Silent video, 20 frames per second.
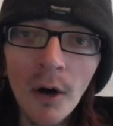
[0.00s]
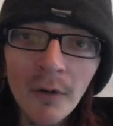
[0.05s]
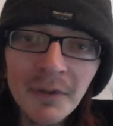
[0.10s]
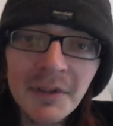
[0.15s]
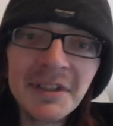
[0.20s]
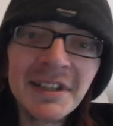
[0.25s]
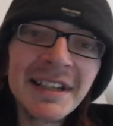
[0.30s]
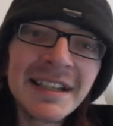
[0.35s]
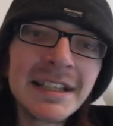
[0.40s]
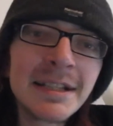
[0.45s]

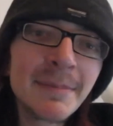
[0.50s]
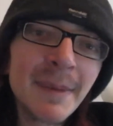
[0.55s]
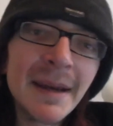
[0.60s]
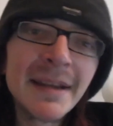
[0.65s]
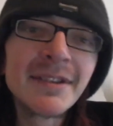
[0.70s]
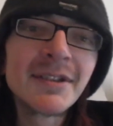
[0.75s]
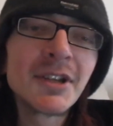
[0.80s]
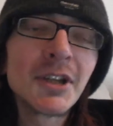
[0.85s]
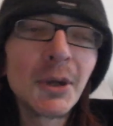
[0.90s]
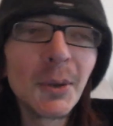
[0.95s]
Obviously it
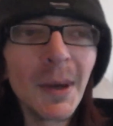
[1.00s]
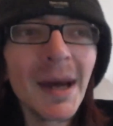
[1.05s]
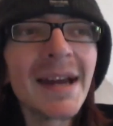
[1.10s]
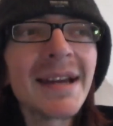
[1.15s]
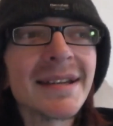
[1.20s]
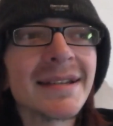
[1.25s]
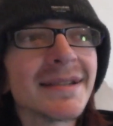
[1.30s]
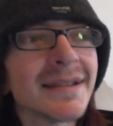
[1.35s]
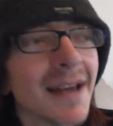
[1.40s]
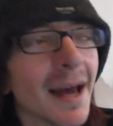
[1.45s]
depends who it
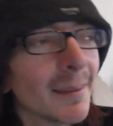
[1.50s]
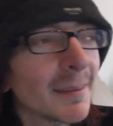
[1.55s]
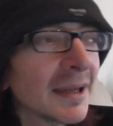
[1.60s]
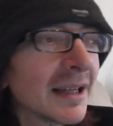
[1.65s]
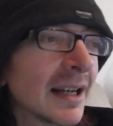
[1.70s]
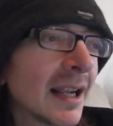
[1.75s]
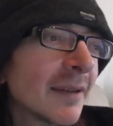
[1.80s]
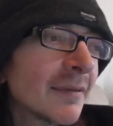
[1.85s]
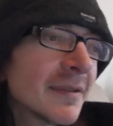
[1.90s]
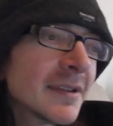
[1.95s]
is. I
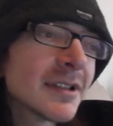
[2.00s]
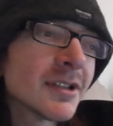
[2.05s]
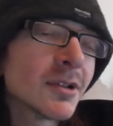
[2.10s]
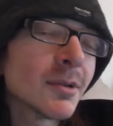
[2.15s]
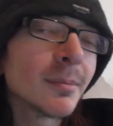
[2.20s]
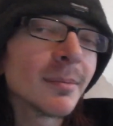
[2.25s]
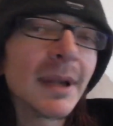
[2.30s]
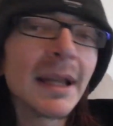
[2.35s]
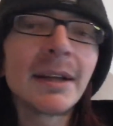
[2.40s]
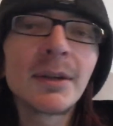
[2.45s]
mean, if it's
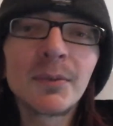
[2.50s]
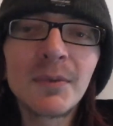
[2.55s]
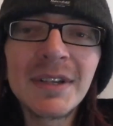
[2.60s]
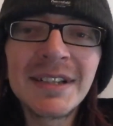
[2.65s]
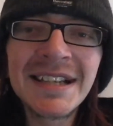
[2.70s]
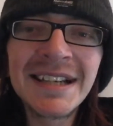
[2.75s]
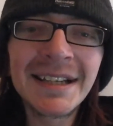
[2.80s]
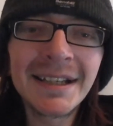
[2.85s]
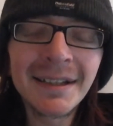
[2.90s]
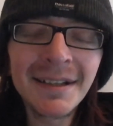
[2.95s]
some like
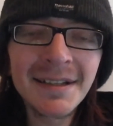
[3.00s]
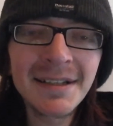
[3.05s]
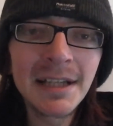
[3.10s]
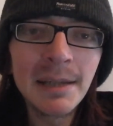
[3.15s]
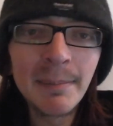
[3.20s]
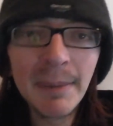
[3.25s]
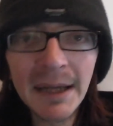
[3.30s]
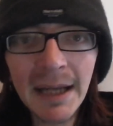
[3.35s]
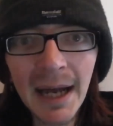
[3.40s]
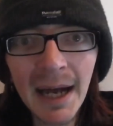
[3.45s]
ridiculously
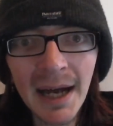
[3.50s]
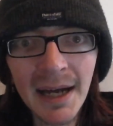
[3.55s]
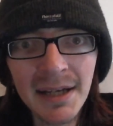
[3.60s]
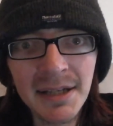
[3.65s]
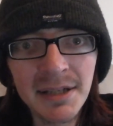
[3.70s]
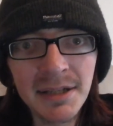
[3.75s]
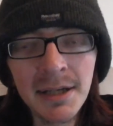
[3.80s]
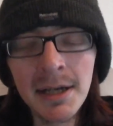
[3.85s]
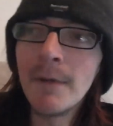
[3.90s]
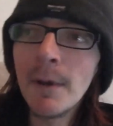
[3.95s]
big
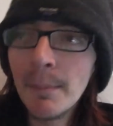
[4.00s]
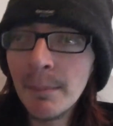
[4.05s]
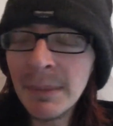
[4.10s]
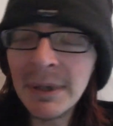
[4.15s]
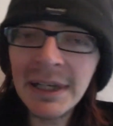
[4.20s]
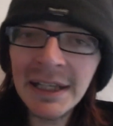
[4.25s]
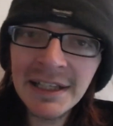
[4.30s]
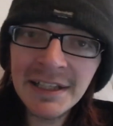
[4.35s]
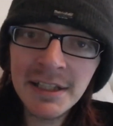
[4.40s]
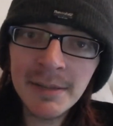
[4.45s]
artist that
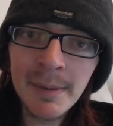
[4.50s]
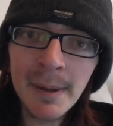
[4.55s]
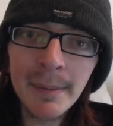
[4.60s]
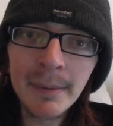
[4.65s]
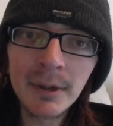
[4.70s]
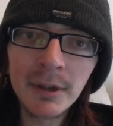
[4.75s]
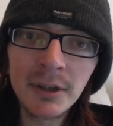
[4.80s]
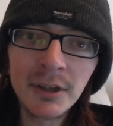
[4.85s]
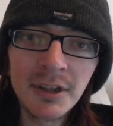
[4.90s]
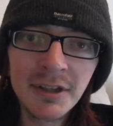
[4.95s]
millions of
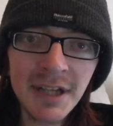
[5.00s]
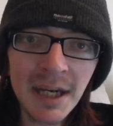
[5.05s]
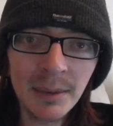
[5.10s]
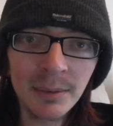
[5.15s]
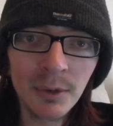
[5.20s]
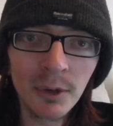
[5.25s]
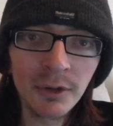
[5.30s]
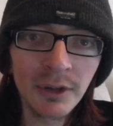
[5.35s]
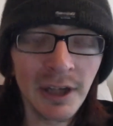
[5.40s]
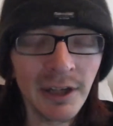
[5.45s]
people are going to
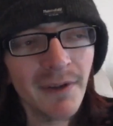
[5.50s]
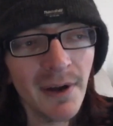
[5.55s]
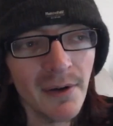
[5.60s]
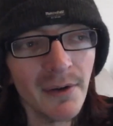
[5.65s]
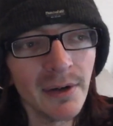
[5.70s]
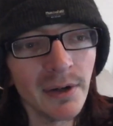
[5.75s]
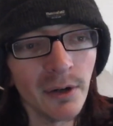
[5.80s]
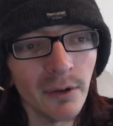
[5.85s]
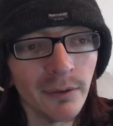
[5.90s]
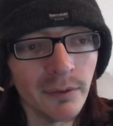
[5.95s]
download it,
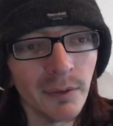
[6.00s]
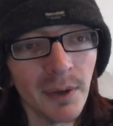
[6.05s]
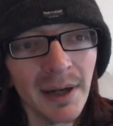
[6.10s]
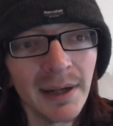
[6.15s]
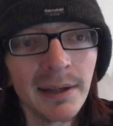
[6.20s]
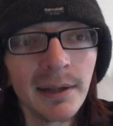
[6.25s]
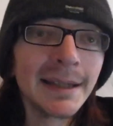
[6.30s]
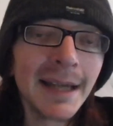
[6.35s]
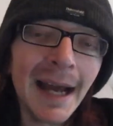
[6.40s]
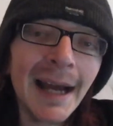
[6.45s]
fair enough,
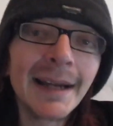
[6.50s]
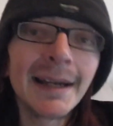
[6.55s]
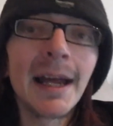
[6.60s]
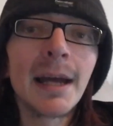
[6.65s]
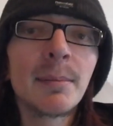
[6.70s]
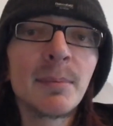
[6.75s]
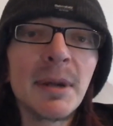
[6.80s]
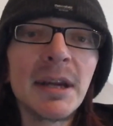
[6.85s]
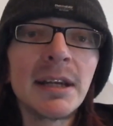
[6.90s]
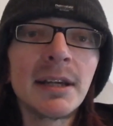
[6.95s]
right?
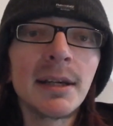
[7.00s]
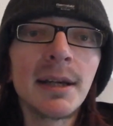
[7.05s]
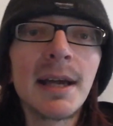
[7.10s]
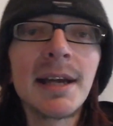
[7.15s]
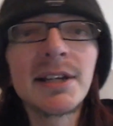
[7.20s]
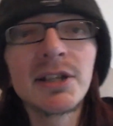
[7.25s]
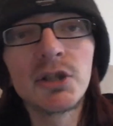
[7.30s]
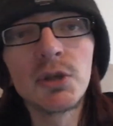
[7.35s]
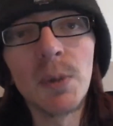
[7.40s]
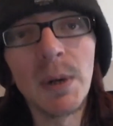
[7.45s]
99p
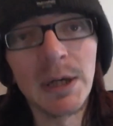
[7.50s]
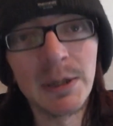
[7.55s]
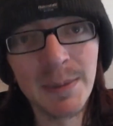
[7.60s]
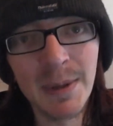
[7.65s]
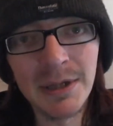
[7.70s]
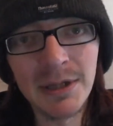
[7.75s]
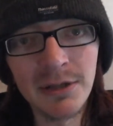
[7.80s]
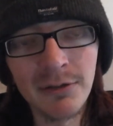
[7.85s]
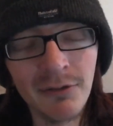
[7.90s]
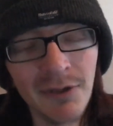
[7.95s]
is too
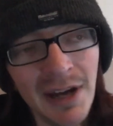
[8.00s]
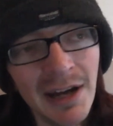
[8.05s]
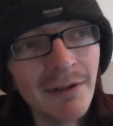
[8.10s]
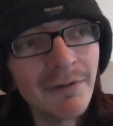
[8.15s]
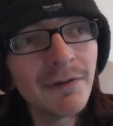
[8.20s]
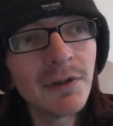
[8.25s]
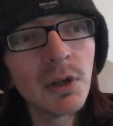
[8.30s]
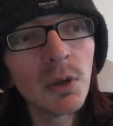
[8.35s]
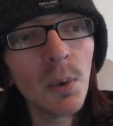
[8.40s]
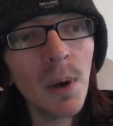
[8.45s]
expensive.
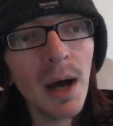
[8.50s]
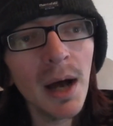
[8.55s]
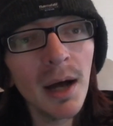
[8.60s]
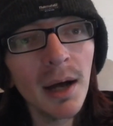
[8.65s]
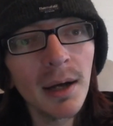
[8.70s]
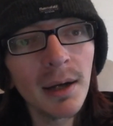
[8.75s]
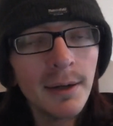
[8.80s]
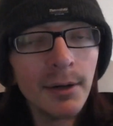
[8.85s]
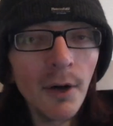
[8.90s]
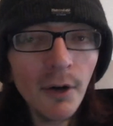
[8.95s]
If you
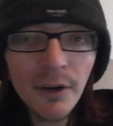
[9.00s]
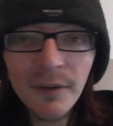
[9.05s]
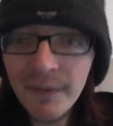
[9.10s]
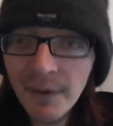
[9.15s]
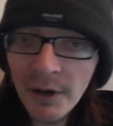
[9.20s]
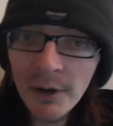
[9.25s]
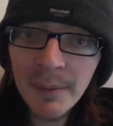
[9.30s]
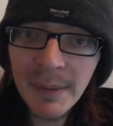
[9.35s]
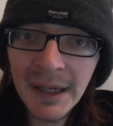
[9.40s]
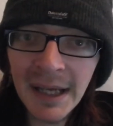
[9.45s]
are not a
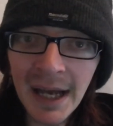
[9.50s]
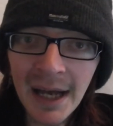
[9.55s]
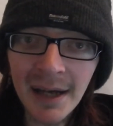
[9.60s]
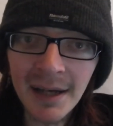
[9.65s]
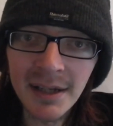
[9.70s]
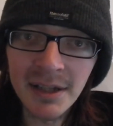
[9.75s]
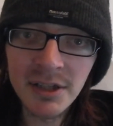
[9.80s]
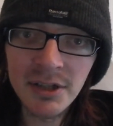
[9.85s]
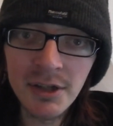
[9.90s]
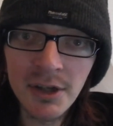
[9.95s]
very big
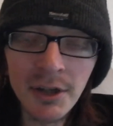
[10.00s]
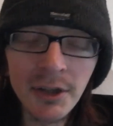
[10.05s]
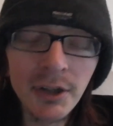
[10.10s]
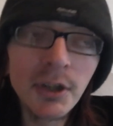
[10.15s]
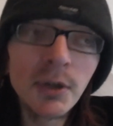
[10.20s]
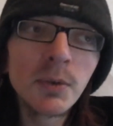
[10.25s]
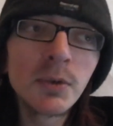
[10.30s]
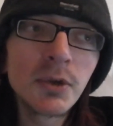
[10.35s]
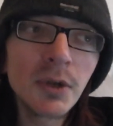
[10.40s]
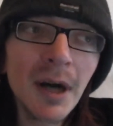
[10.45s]
artist and
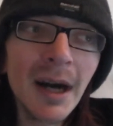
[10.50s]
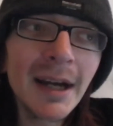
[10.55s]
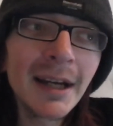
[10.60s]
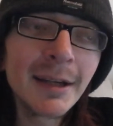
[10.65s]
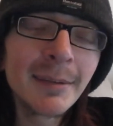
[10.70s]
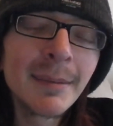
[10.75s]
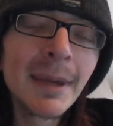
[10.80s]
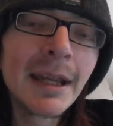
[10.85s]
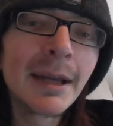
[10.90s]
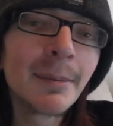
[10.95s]
you try
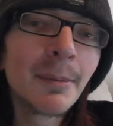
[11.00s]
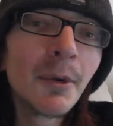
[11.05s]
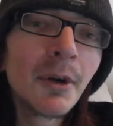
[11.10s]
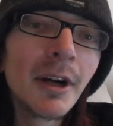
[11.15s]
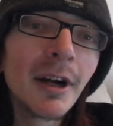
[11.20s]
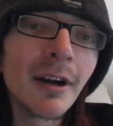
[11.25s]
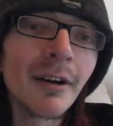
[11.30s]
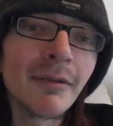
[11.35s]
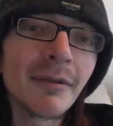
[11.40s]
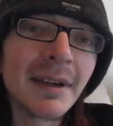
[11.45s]
and make
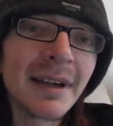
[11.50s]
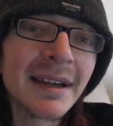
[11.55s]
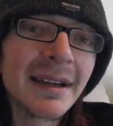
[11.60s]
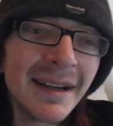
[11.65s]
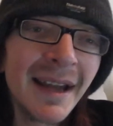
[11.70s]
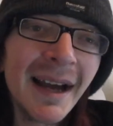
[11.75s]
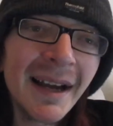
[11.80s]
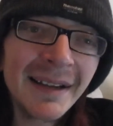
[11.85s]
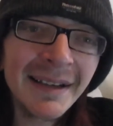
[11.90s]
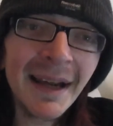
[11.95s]
money off it,
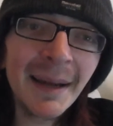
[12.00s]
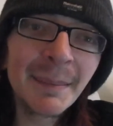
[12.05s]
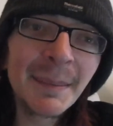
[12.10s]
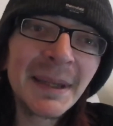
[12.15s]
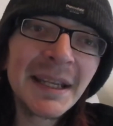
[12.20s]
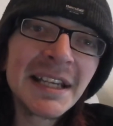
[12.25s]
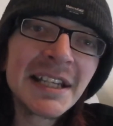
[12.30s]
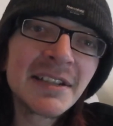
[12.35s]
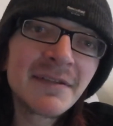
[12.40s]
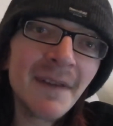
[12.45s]

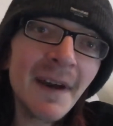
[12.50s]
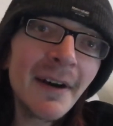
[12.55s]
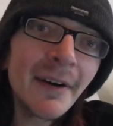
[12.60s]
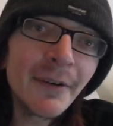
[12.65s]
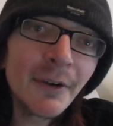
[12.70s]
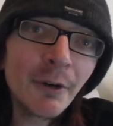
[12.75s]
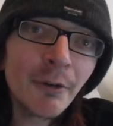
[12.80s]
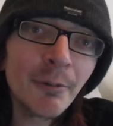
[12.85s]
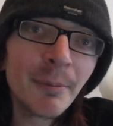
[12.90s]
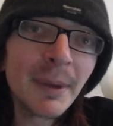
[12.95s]
99p is fair
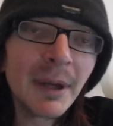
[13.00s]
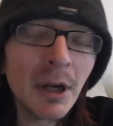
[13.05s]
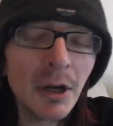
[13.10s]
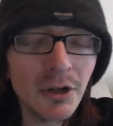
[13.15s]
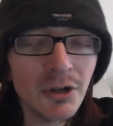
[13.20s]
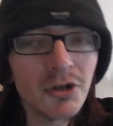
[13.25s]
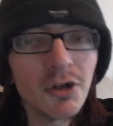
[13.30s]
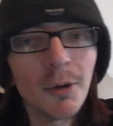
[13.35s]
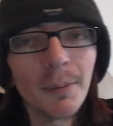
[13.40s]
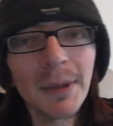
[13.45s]
enough
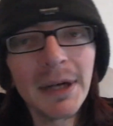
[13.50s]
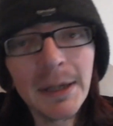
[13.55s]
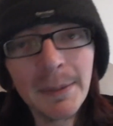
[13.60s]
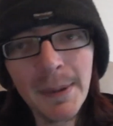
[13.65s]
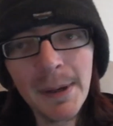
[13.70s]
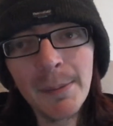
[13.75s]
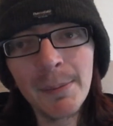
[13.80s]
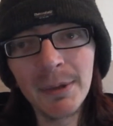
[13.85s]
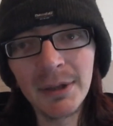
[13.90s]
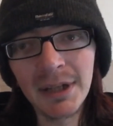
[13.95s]
because not many
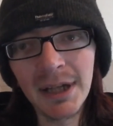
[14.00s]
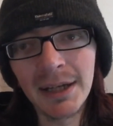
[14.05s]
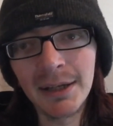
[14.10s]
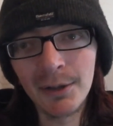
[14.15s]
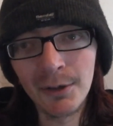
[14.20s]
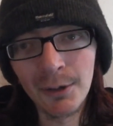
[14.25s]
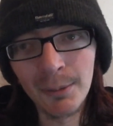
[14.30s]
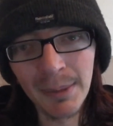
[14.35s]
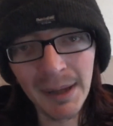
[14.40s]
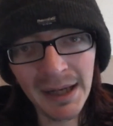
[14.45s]
people are
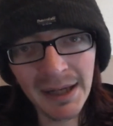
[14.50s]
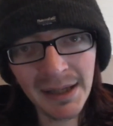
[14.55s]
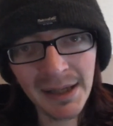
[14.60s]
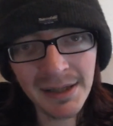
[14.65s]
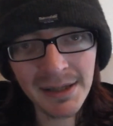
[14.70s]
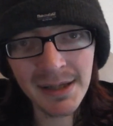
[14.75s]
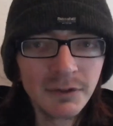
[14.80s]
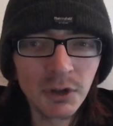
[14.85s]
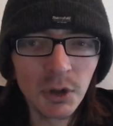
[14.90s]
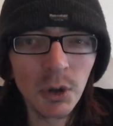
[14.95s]
going to buy
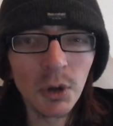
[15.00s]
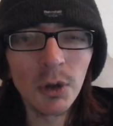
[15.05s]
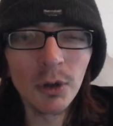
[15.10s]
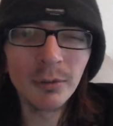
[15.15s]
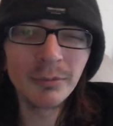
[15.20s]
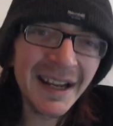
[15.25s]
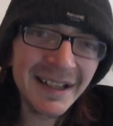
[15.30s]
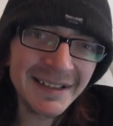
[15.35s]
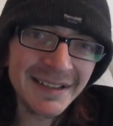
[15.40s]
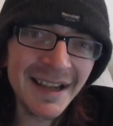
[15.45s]
it.
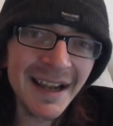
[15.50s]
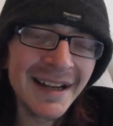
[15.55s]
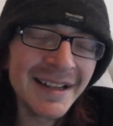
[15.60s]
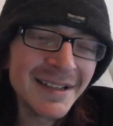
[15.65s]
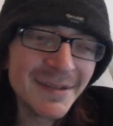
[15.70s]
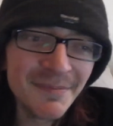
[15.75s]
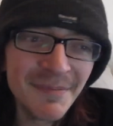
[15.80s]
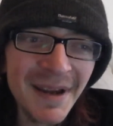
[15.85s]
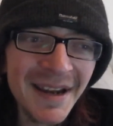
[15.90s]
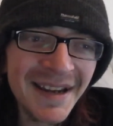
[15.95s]
So
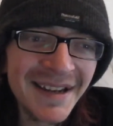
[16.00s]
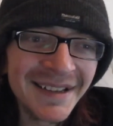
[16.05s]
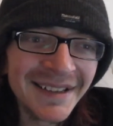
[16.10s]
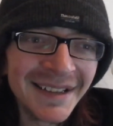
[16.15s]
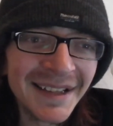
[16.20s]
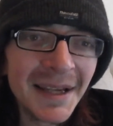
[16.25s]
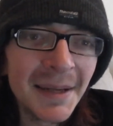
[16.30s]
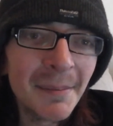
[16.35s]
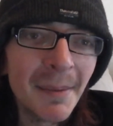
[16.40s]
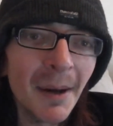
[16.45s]
it's
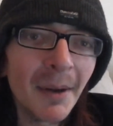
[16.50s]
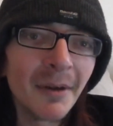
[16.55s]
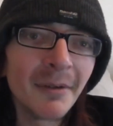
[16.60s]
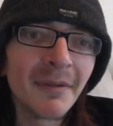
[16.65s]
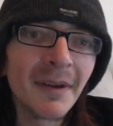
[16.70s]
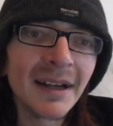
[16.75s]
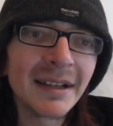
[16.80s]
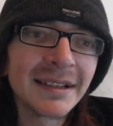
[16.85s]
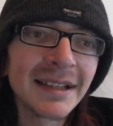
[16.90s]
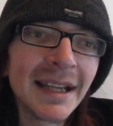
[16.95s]
mainly about the
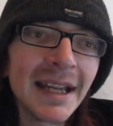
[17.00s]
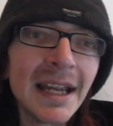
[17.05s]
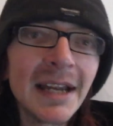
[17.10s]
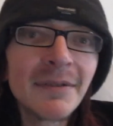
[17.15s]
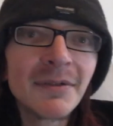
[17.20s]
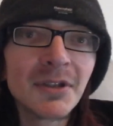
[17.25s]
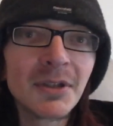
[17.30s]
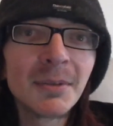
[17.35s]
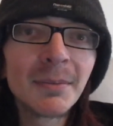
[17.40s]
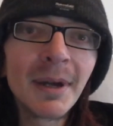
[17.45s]
fact that
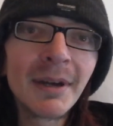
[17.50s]
if